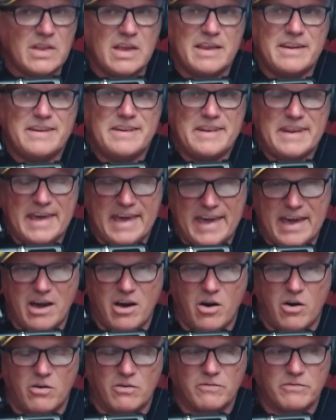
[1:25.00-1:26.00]

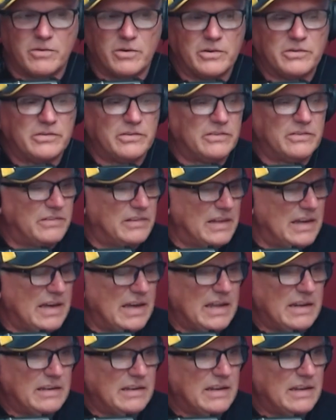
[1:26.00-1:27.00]
Now versus
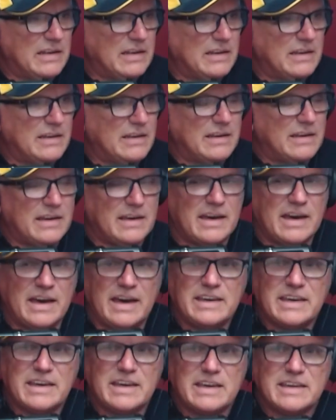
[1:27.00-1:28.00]
then,
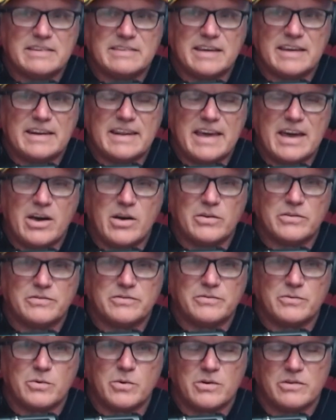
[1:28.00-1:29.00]
I can get that house
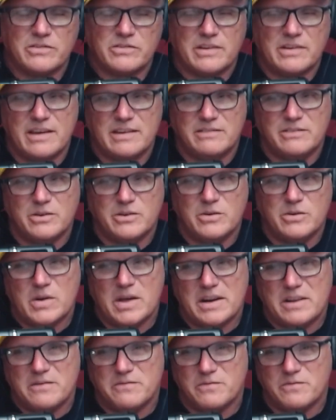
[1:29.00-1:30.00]
for say
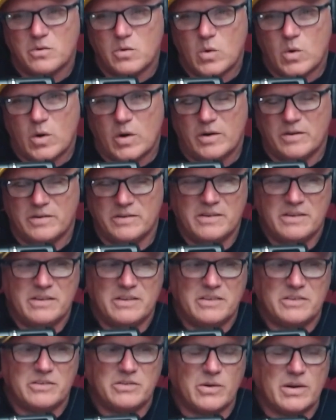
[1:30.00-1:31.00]
$294,000.
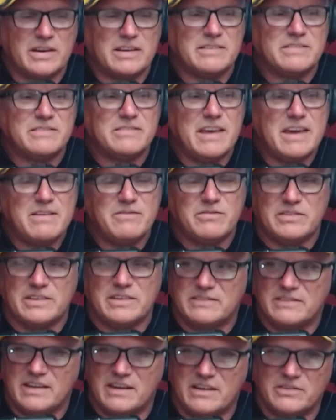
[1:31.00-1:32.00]
So I can save
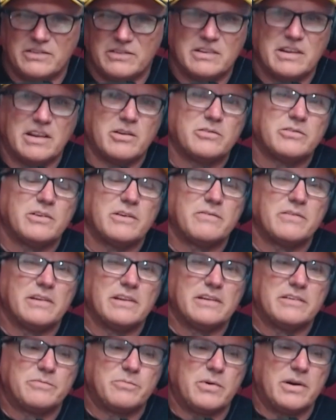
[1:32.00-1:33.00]
$6,000 off the
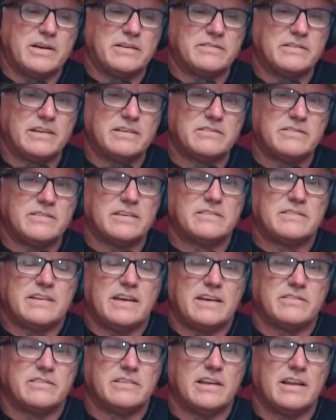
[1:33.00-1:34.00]
list price. That's
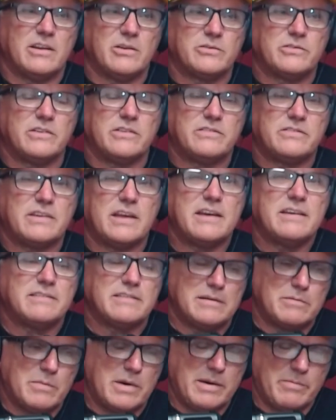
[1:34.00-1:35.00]
$6,000 that stays
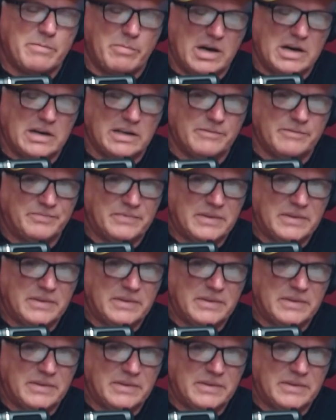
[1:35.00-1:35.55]
in my pocket.